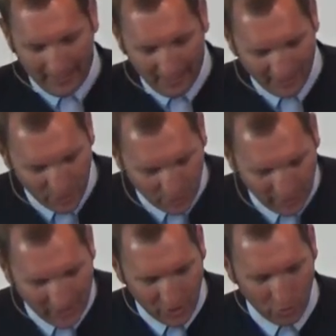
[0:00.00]
I
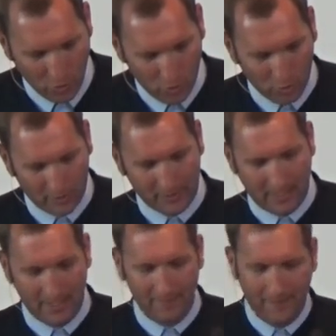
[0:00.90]
entreat you, O Lord
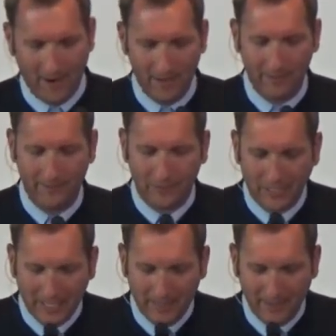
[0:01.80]
God and Father,
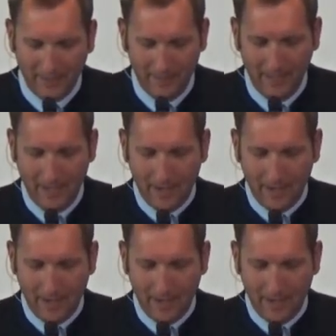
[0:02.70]
forgive them,